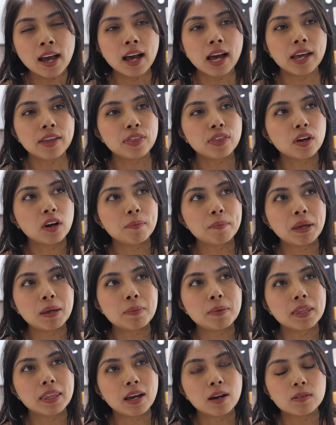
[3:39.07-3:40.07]
I thought
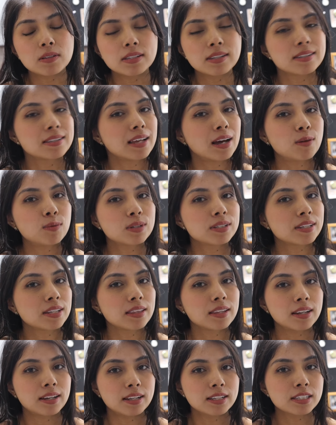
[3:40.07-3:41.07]
maybe that one's in that one's
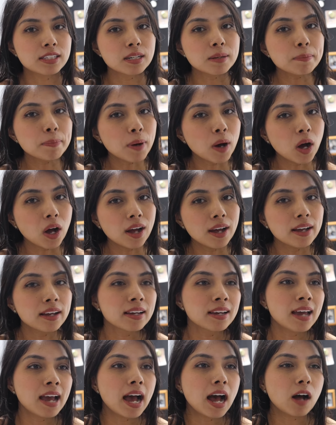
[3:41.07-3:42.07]
in the Instant Pot.
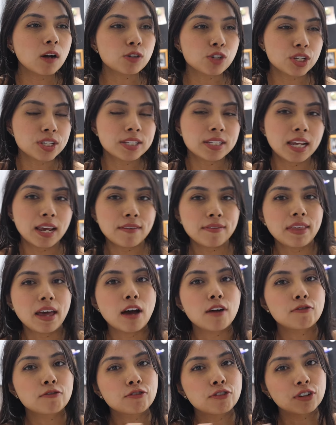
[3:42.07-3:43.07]
I'll just save
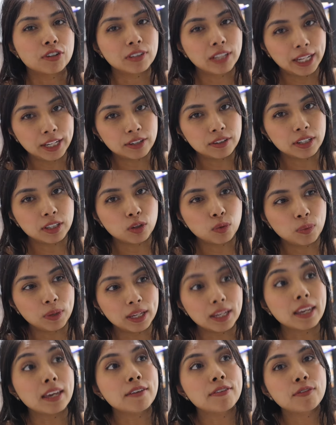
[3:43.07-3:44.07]
that for later in the
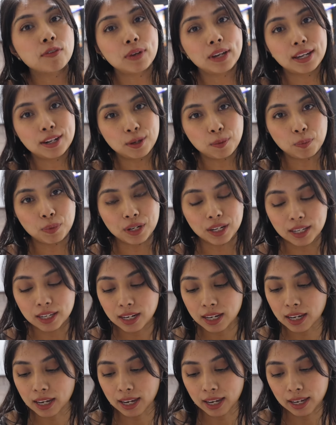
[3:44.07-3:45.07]
week if we end up
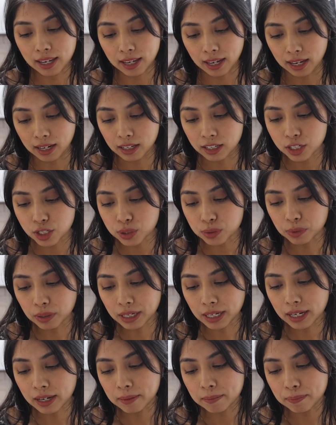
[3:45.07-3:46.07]
needing it and getting to
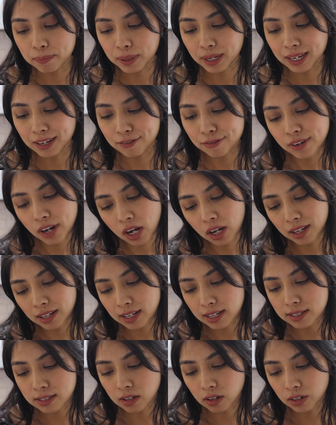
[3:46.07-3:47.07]
it. But if not,
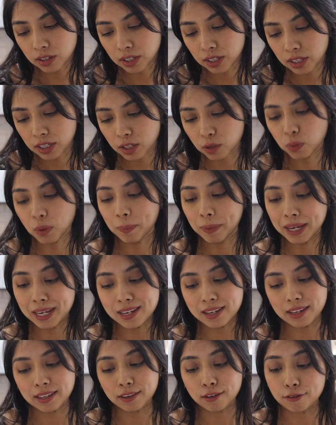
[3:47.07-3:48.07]
it's all good. We'll
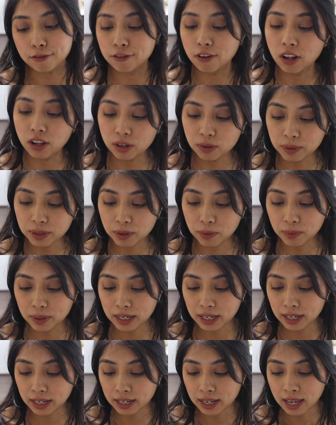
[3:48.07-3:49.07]
make it the following
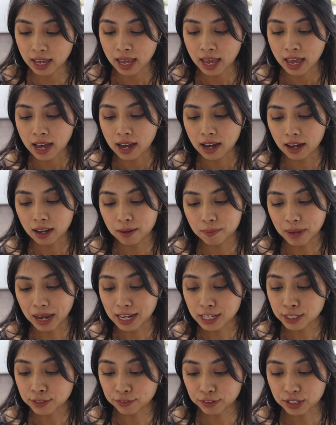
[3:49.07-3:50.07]
week. Um,
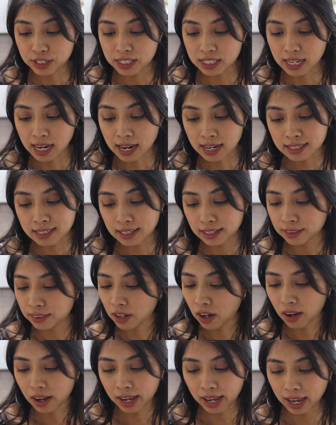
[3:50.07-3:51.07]
as for snacks, I
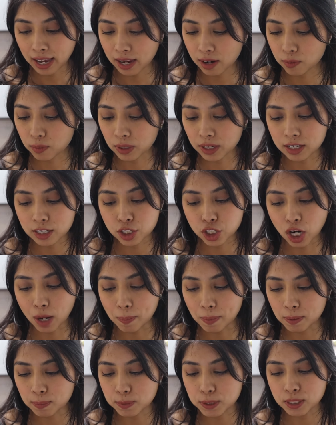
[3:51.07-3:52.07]
thought, hey, we're going to
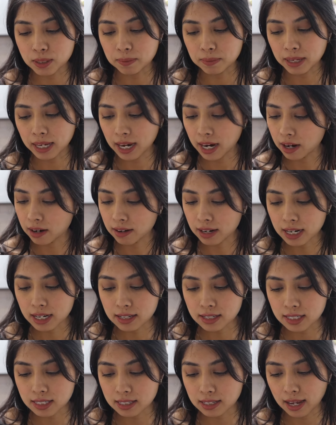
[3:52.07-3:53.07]
chop up some
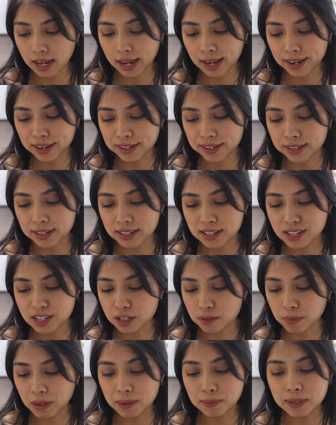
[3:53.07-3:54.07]
carrots and
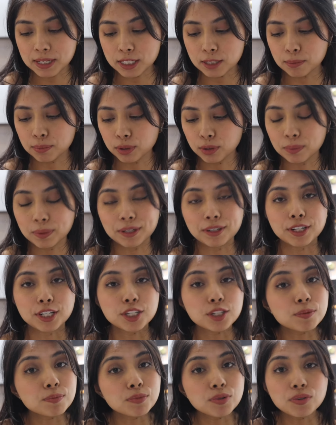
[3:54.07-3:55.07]
maybe some blueberry
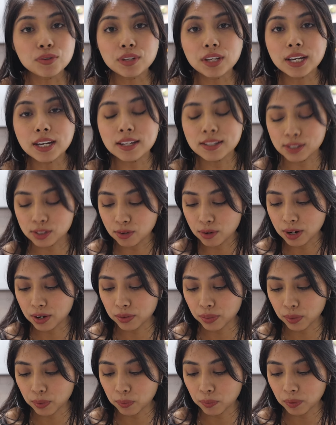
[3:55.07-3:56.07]
smoothies
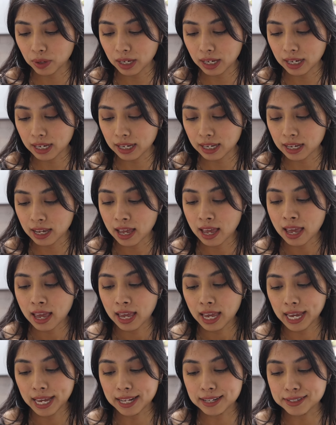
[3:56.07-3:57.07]
throughout the week
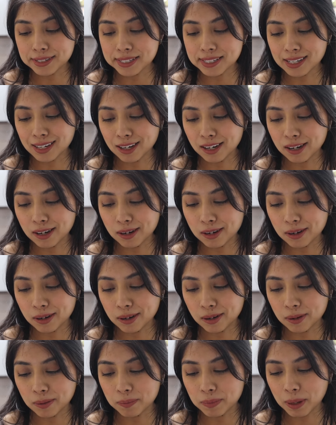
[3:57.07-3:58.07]
and
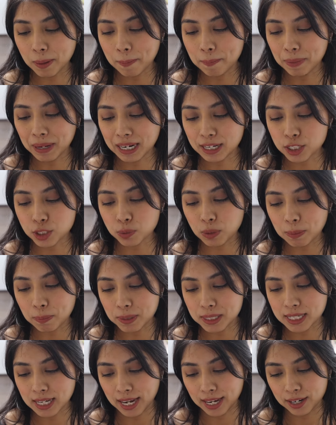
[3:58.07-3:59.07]
some baked sweet
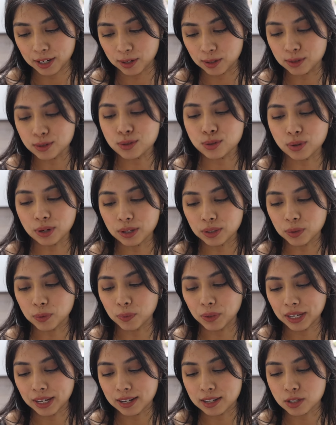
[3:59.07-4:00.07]
potatoes throughout the
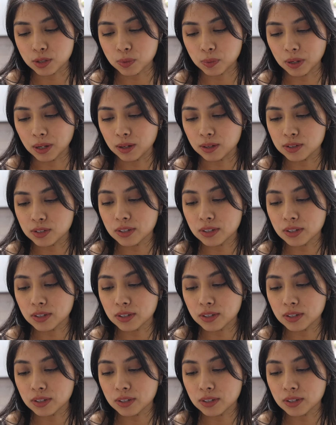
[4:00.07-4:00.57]
week as well.